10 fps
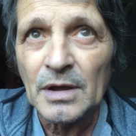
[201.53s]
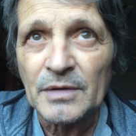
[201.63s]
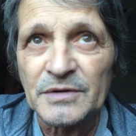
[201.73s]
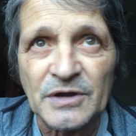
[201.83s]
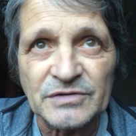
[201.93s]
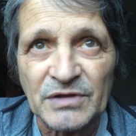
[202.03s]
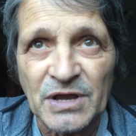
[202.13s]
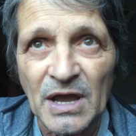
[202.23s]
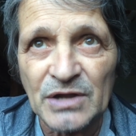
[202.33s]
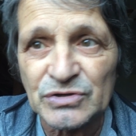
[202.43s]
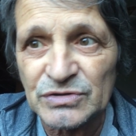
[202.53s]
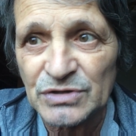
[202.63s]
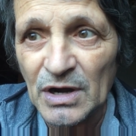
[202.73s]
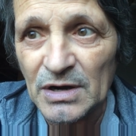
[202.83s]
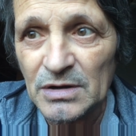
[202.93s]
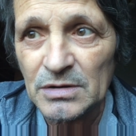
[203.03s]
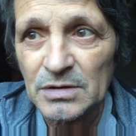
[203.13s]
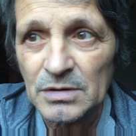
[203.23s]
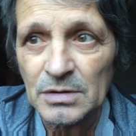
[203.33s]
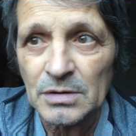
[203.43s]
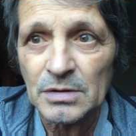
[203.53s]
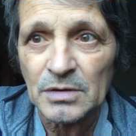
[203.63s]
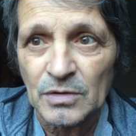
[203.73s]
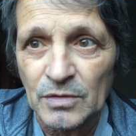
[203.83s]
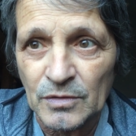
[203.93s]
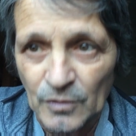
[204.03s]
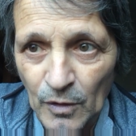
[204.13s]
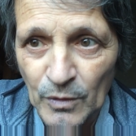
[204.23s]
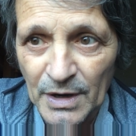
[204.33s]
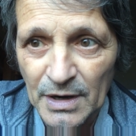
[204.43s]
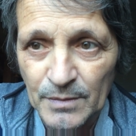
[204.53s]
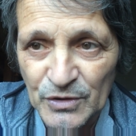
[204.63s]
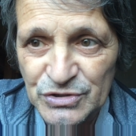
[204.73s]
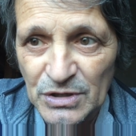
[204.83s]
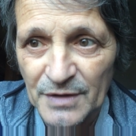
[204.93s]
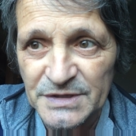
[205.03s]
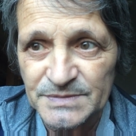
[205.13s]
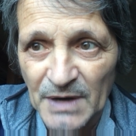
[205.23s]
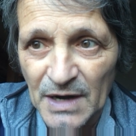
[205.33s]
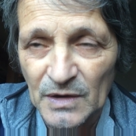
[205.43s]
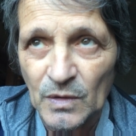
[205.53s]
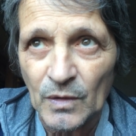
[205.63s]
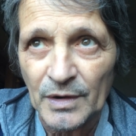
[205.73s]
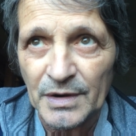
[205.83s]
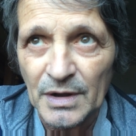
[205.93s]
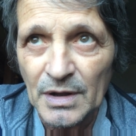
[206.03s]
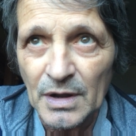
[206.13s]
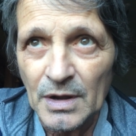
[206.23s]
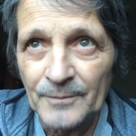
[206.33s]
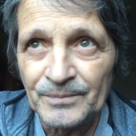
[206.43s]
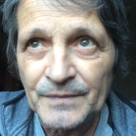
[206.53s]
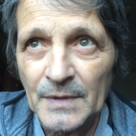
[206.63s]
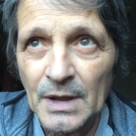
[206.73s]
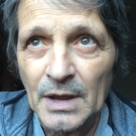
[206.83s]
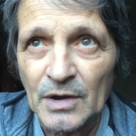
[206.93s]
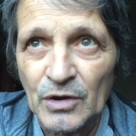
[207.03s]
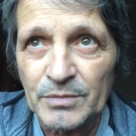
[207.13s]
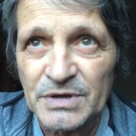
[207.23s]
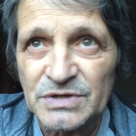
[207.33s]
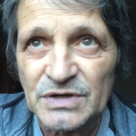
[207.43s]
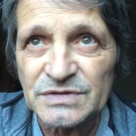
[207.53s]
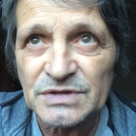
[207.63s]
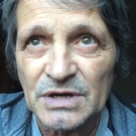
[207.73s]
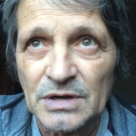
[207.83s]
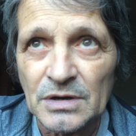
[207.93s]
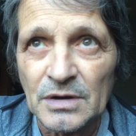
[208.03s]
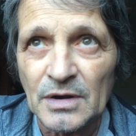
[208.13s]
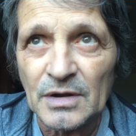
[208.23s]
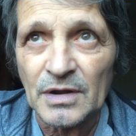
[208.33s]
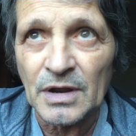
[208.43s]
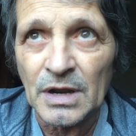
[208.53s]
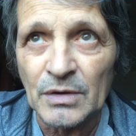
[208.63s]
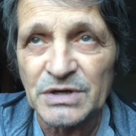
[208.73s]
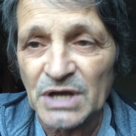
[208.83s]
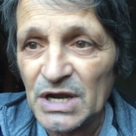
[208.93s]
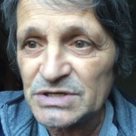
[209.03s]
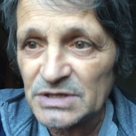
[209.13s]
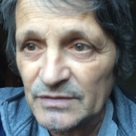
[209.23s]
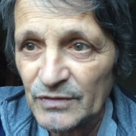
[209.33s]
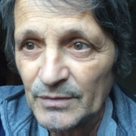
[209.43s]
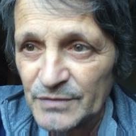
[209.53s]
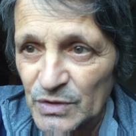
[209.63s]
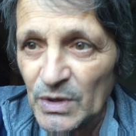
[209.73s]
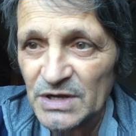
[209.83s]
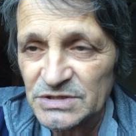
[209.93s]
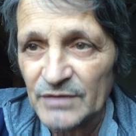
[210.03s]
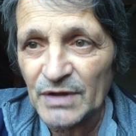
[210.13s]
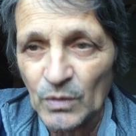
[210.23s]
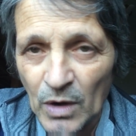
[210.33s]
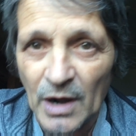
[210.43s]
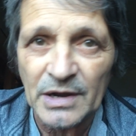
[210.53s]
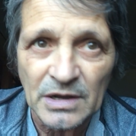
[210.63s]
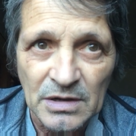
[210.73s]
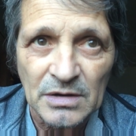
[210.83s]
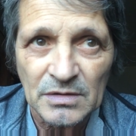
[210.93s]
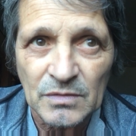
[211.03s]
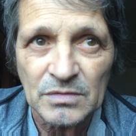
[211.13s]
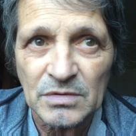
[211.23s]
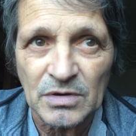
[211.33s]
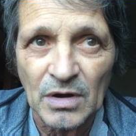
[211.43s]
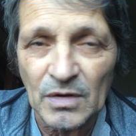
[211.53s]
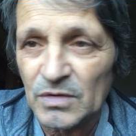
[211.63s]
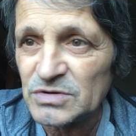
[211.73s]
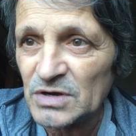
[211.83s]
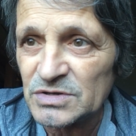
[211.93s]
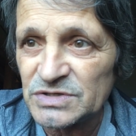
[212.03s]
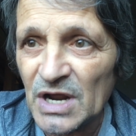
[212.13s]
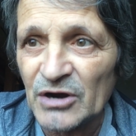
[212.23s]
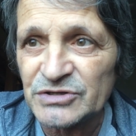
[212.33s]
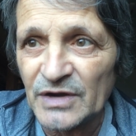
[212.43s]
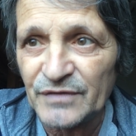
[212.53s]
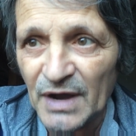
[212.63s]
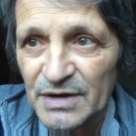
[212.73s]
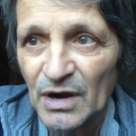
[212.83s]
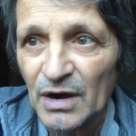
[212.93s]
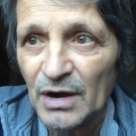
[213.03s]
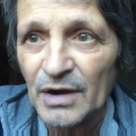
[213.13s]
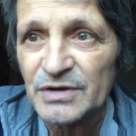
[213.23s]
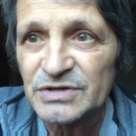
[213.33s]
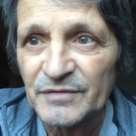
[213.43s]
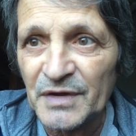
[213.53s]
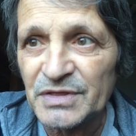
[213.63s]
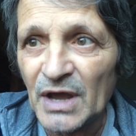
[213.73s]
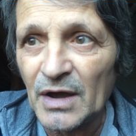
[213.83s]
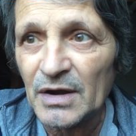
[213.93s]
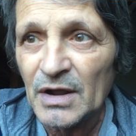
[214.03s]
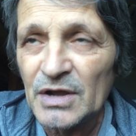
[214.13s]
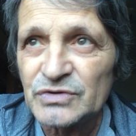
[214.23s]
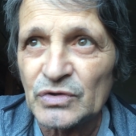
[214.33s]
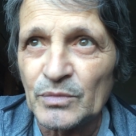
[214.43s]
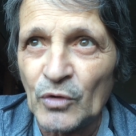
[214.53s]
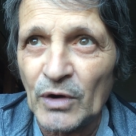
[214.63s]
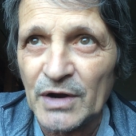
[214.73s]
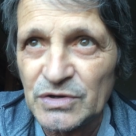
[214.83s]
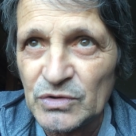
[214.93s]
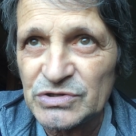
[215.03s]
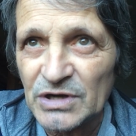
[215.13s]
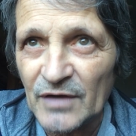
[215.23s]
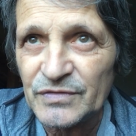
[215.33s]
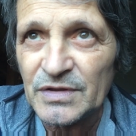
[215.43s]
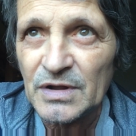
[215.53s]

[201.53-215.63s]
because of the cancer's not growing any, pushing on the spinal cord. It could be just irritation from doing stuff like walking and stairs I find hard, stuff like that. So the more I do stuff,